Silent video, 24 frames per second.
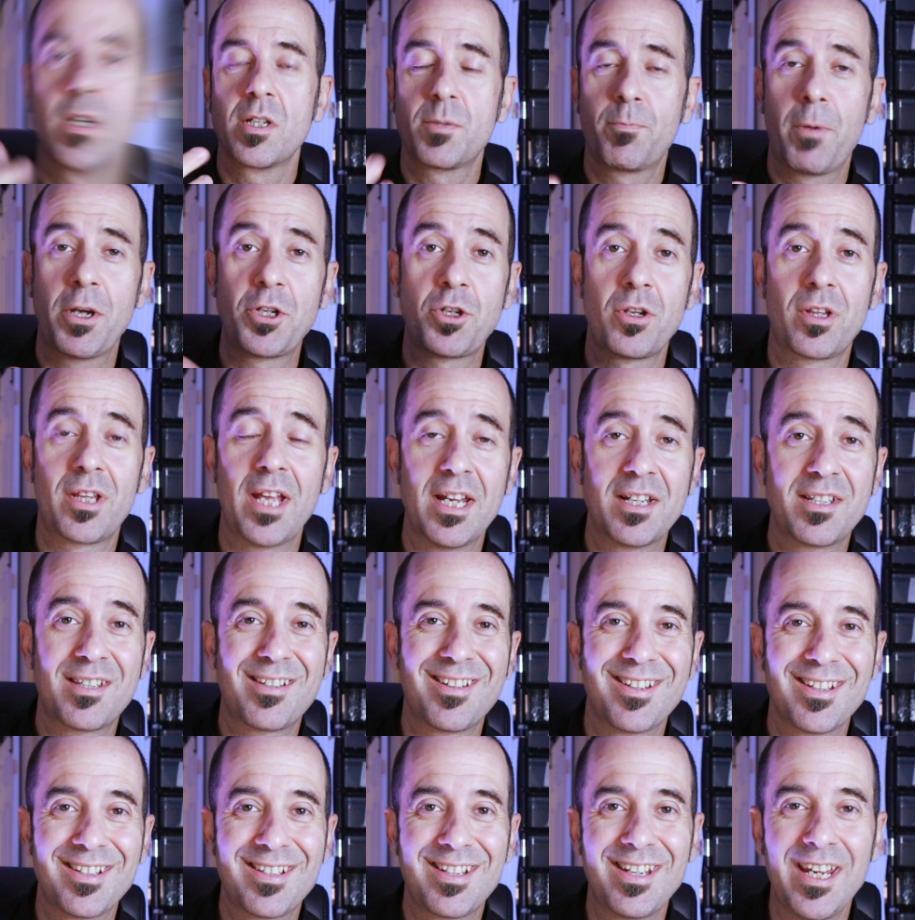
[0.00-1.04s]
Special thanks to
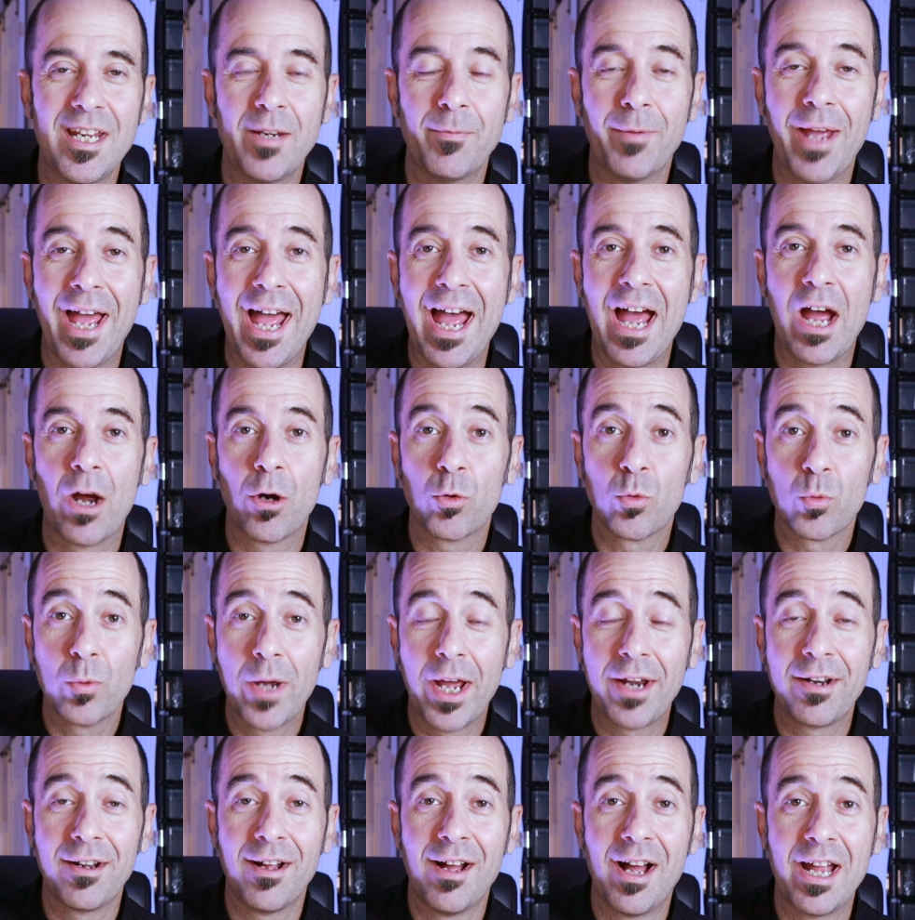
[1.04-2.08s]
the team at
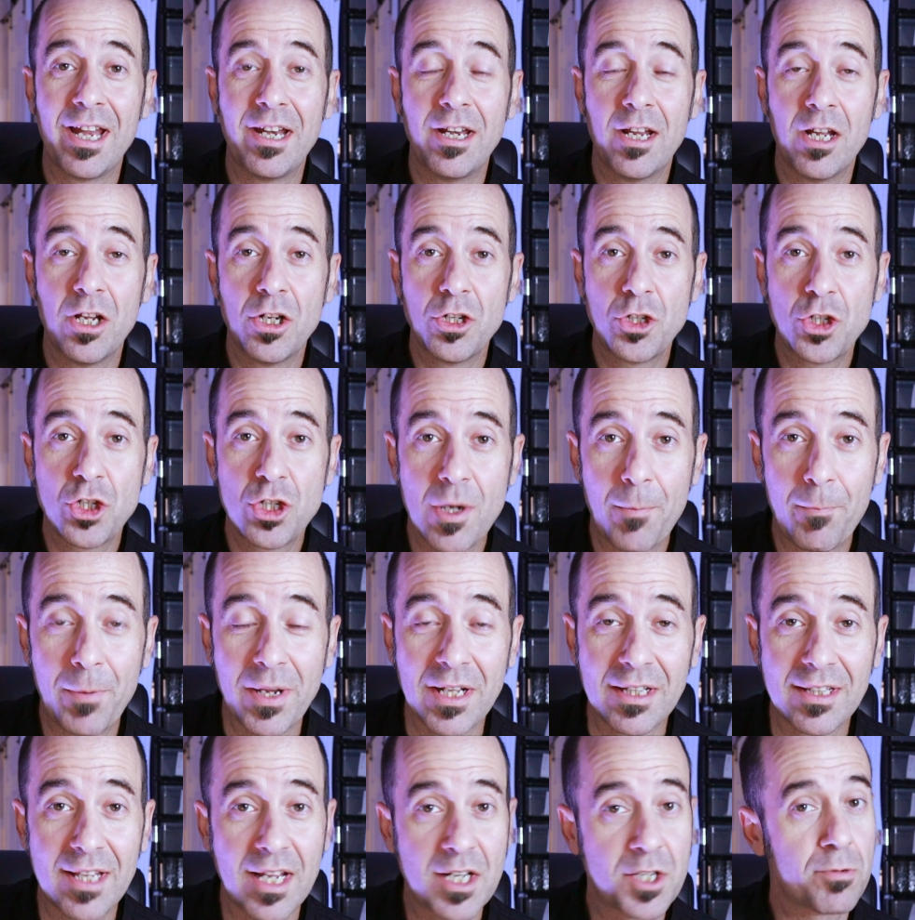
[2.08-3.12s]
Redline
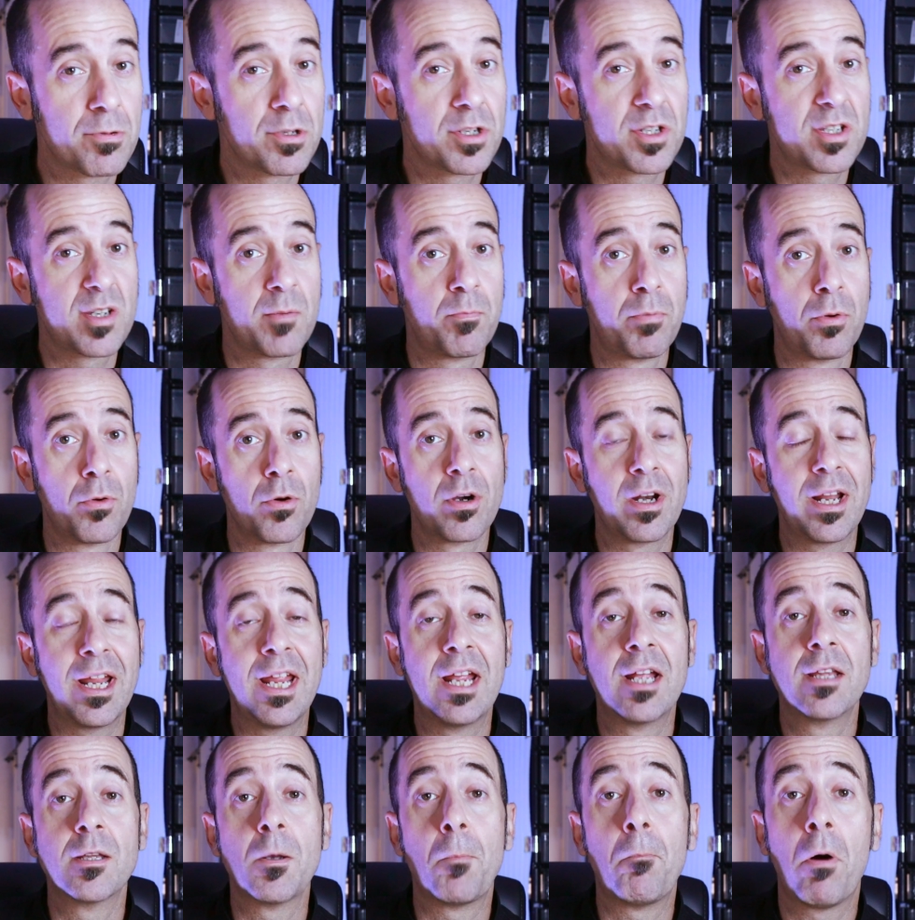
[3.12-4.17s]
Shipping. Thanks for the support
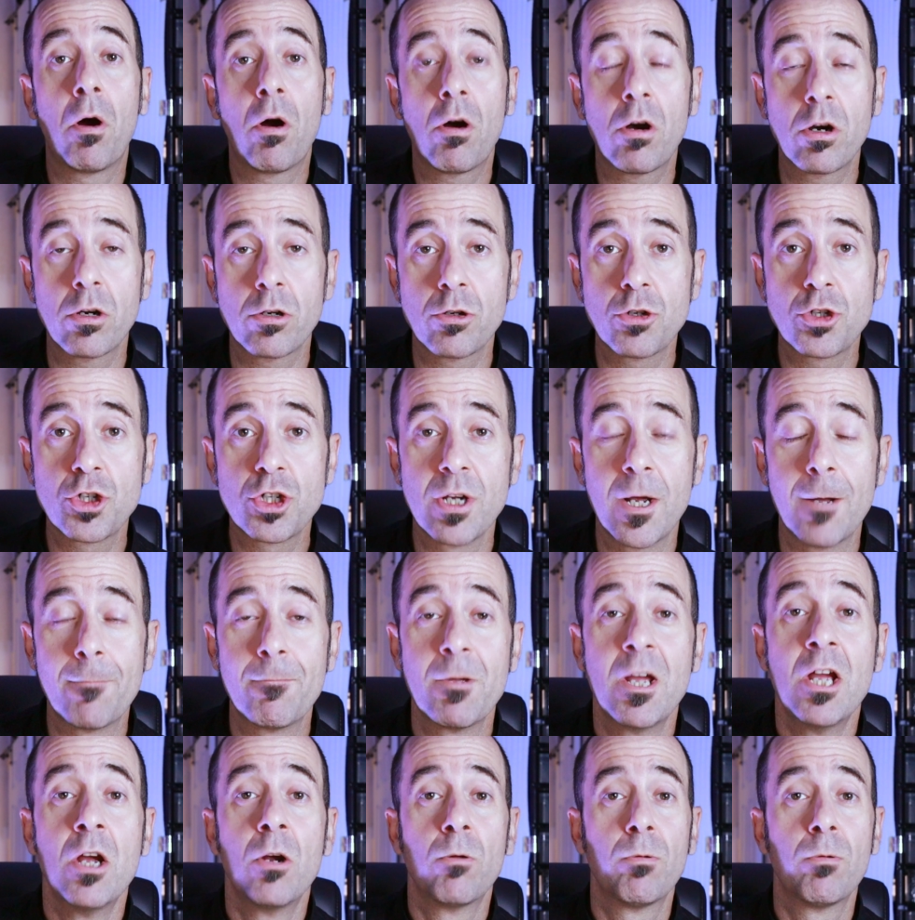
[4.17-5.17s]
and the partnership.